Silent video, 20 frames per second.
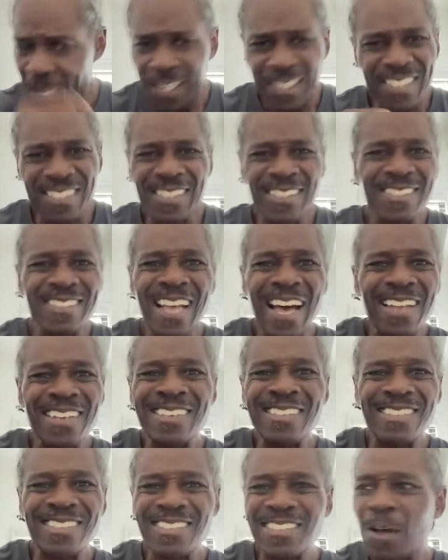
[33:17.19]
This is
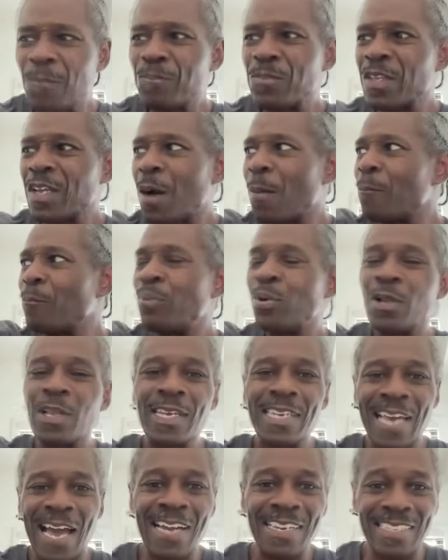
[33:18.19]
not something I'm
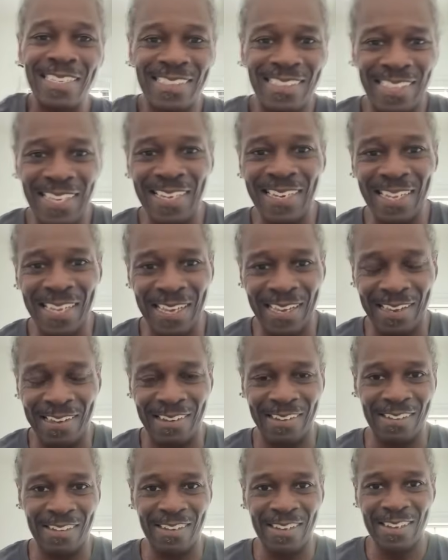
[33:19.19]
pulling out of thin
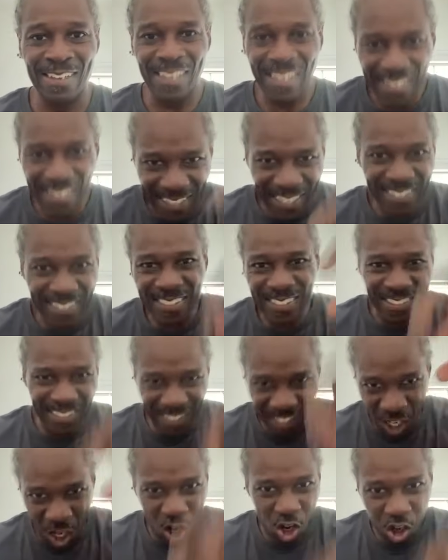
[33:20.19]
air. This is
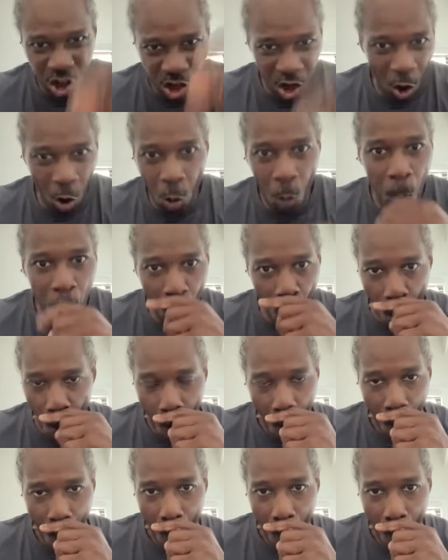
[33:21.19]
global.